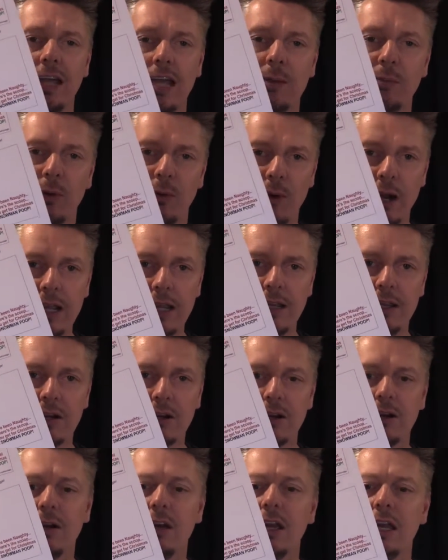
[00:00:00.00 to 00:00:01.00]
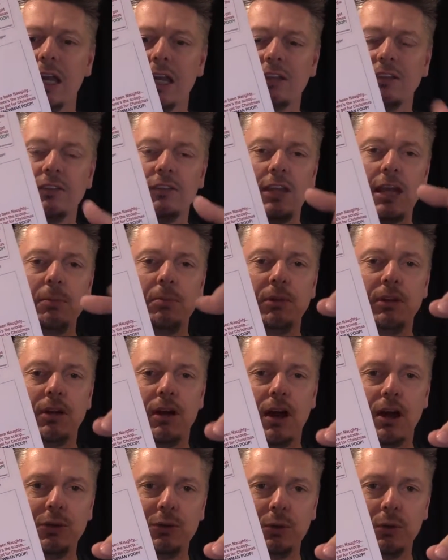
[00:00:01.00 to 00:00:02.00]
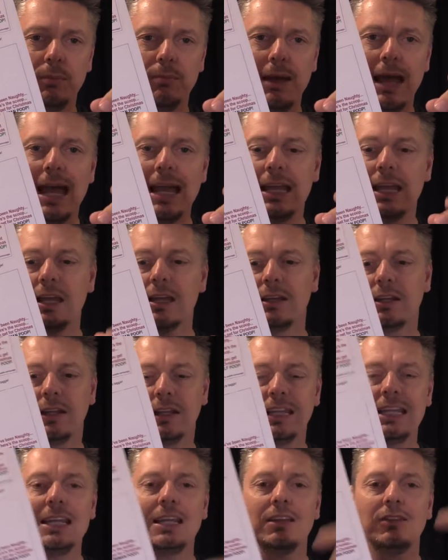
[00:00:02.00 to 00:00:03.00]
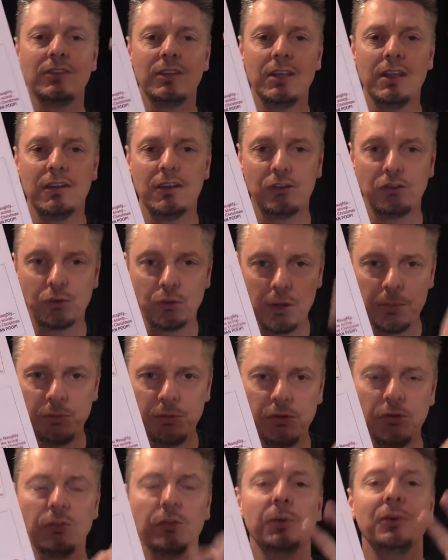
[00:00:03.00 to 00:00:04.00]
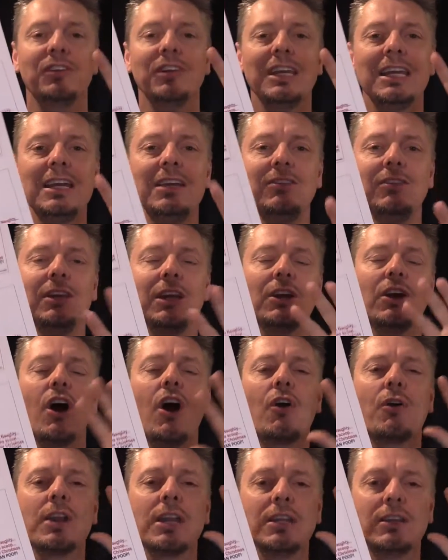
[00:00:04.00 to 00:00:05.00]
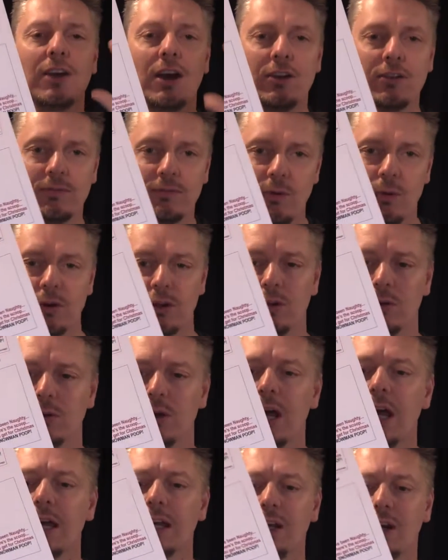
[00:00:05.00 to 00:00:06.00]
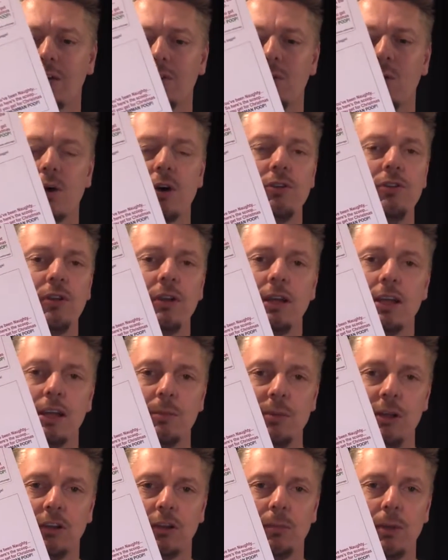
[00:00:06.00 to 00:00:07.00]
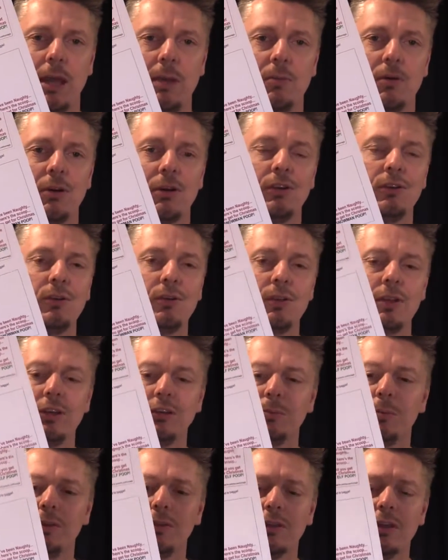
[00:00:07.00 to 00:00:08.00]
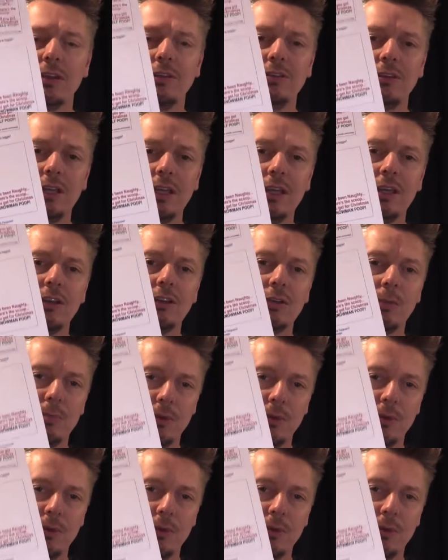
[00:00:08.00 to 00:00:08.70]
label right here and staple it onto a baggie. The link is in the description, so it's easy and already done for you. Now, of course, you can get a piece of paper and do this, but this is